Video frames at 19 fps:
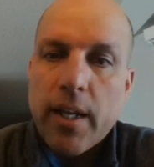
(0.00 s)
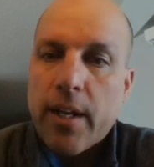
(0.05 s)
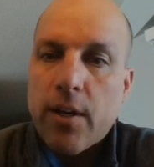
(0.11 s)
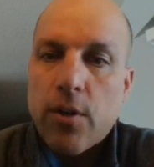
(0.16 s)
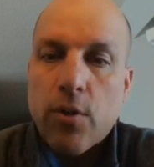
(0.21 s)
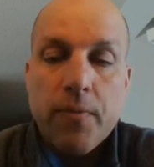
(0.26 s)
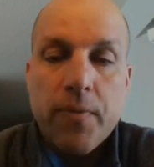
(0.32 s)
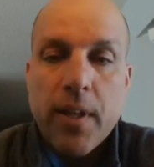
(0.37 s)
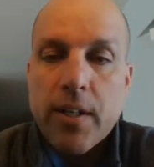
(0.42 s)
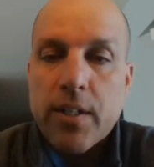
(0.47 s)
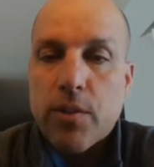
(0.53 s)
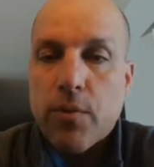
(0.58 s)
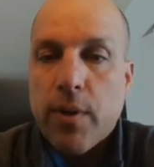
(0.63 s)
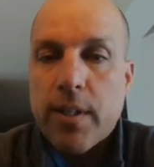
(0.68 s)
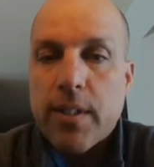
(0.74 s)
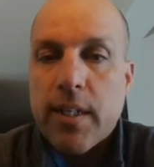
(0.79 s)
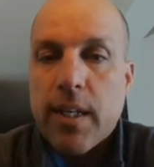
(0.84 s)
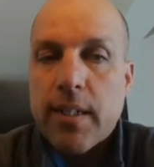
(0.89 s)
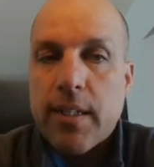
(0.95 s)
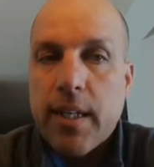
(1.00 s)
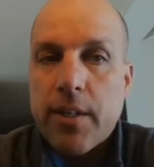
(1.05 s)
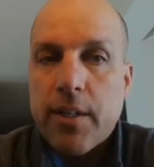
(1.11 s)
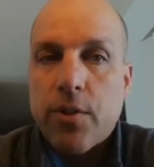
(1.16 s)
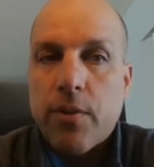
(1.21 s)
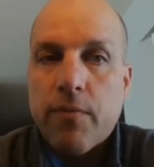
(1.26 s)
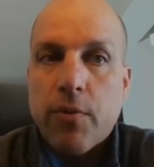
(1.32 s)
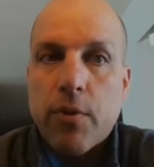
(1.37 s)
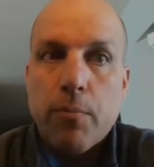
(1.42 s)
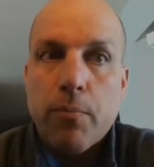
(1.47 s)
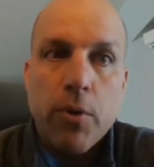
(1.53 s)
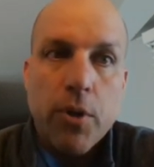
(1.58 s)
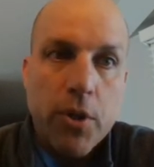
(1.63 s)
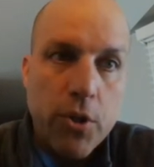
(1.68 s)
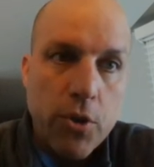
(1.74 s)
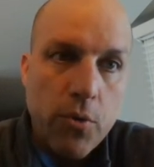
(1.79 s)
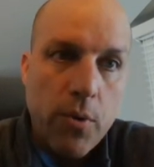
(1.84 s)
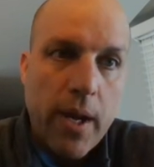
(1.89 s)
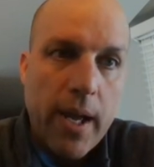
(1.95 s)
I don't know if that's the right citation for the book
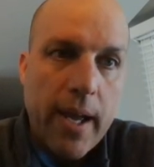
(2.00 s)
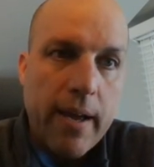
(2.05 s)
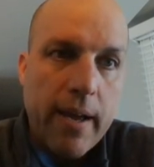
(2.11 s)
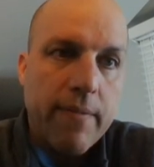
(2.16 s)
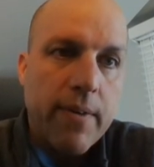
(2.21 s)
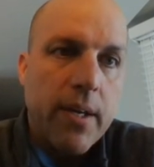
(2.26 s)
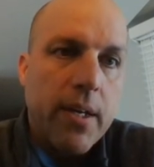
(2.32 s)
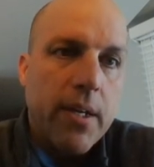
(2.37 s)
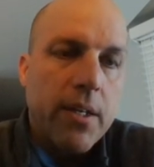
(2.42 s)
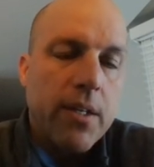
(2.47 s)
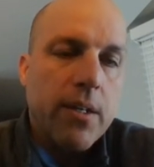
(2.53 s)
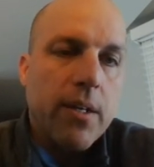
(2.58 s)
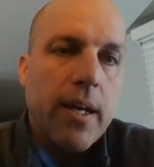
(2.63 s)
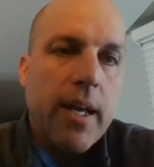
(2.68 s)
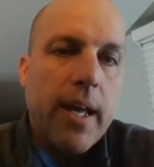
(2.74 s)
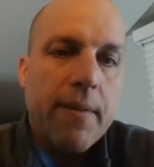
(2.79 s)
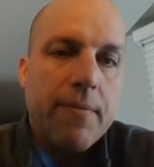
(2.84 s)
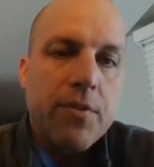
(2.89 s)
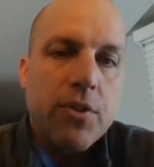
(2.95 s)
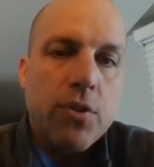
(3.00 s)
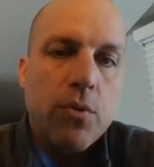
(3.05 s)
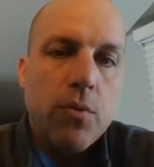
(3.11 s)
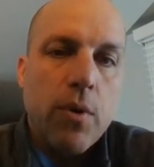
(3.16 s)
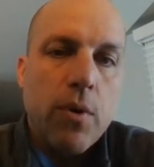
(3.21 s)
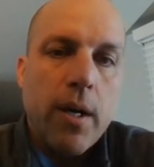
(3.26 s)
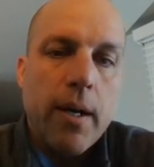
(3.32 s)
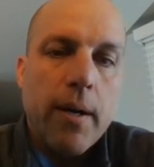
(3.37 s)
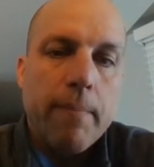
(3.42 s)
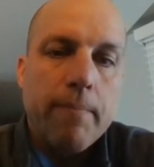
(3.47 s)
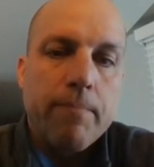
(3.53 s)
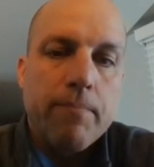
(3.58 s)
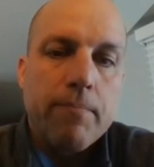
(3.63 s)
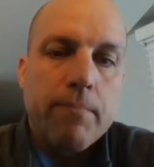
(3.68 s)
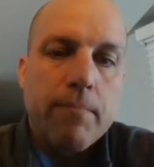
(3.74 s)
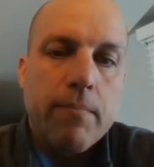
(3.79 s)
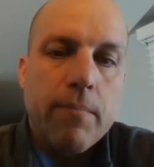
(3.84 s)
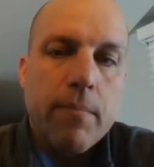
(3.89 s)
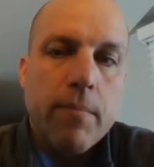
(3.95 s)
you have. You'll have to
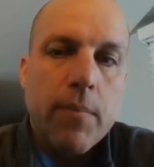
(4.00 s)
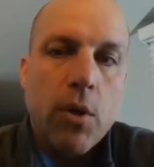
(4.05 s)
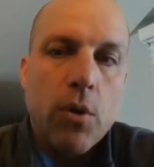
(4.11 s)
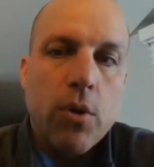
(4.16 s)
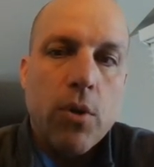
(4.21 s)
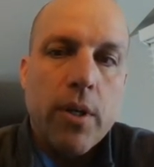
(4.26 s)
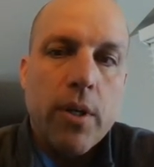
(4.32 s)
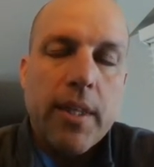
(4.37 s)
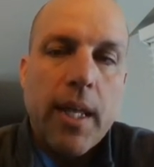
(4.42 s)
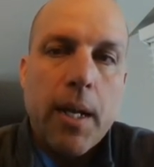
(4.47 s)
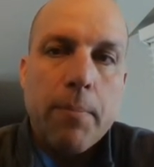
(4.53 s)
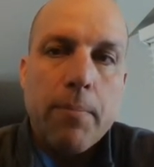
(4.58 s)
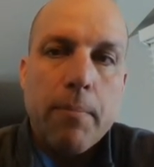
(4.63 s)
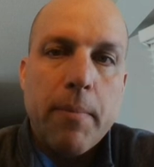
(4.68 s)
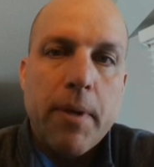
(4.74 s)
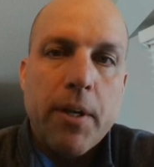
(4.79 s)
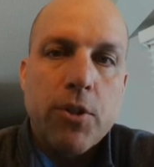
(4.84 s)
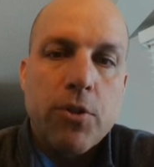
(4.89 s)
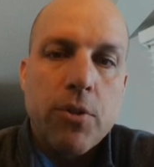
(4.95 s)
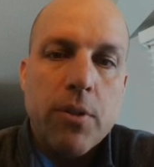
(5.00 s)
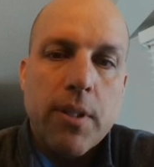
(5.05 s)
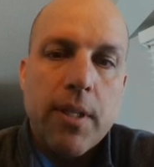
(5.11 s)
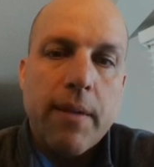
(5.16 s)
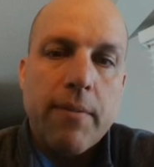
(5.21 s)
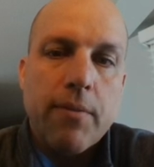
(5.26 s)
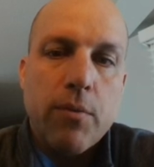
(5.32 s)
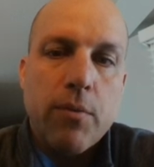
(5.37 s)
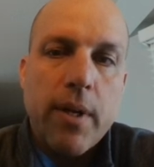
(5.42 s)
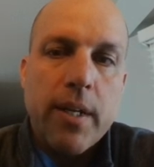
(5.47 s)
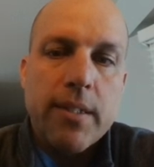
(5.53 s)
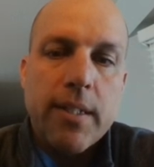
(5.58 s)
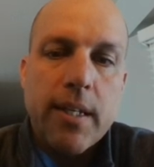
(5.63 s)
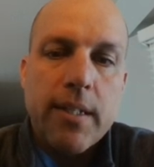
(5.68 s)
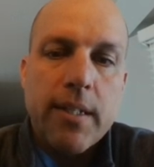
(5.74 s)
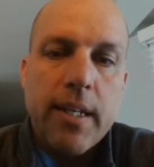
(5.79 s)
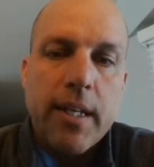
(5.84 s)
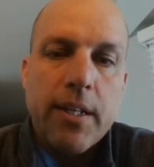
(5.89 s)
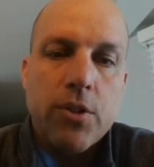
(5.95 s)
look that up and make sure that you have the right
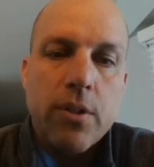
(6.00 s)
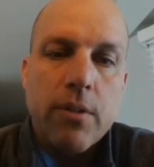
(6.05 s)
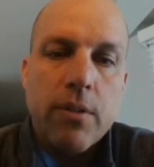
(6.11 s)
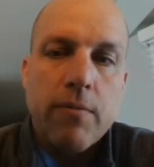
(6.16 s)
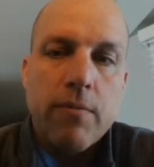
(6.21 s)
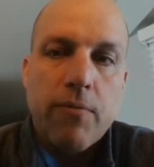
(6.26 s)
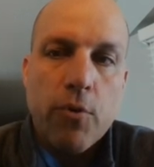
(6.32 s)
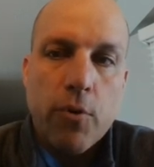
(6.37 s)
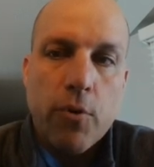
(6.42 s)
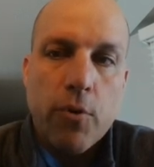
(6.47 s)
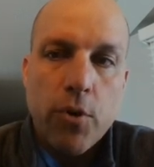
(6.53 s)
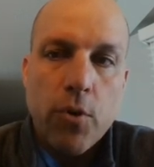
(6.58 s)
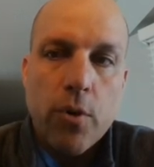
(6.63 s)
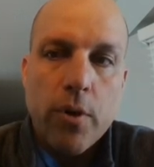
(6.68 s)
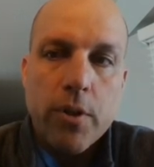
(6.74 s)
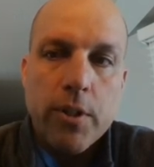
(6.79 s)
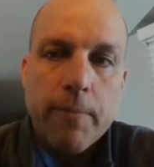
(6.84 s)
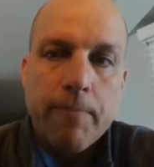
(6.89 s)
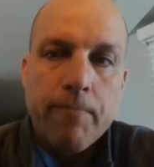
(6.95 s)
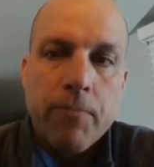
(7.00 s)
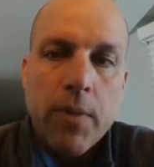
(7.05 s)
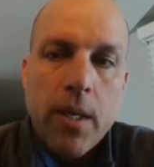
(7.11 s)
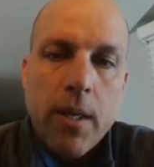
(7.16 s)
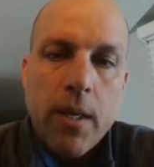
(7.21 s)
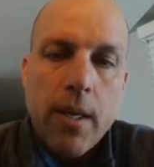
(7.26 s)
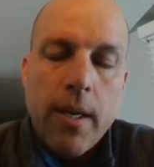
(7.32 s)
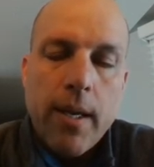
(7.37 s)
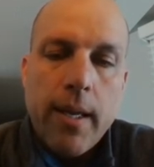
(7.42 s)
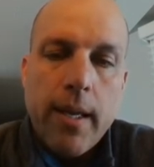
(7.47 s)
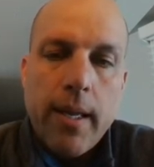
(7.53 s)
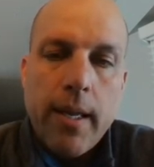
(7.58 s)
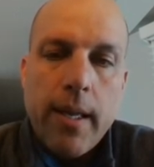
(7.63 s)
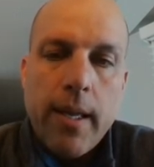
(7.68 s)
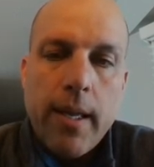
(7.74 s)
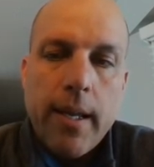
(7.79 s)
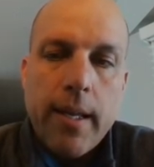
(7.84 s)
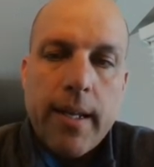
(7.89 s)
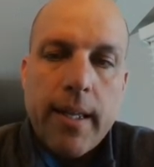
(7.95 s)
citation for yours.
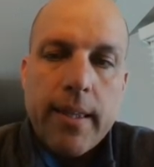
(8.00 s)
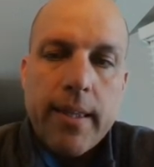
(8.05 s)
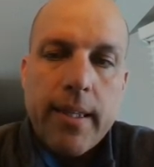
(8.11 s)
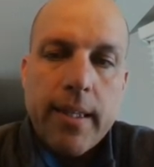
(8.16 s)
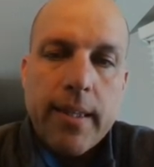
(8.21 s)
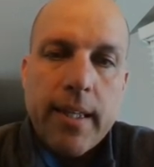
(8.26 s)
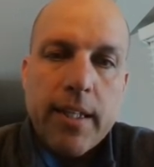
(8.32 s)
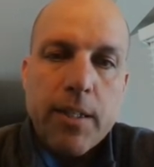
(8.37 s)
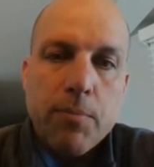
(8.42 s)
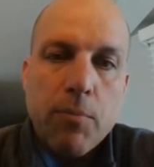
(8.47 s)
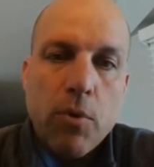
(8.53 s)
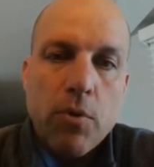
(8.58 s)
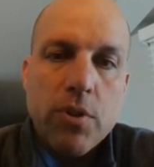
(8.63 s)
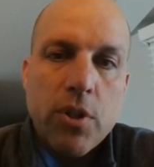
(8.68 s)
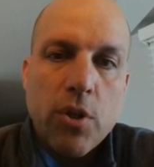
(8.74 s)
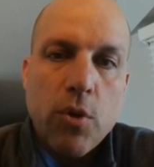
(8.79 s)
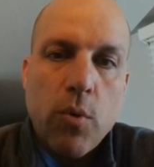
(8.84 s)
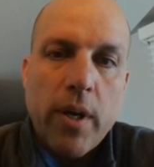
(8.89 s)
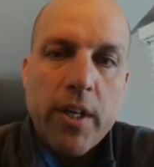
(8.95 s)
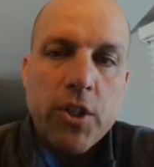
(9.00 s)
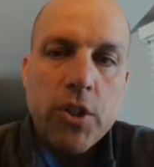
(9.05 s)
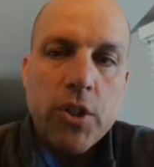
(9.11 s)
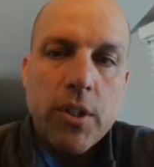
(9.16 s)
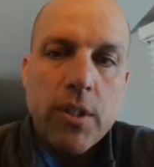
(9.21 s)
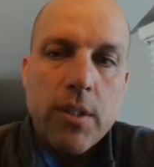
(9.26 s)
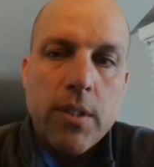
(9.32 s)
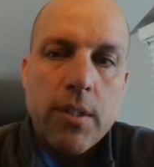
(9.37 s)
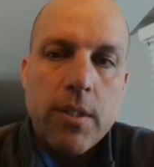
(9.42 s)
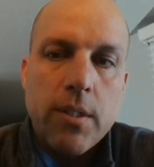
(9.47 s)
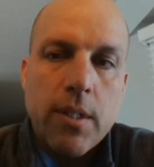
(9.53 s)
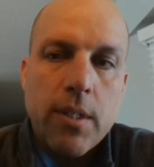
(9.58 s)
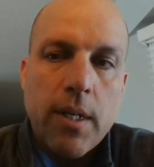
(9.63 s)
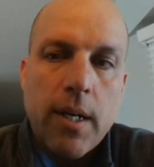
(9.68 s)
And I think that's most of the questions.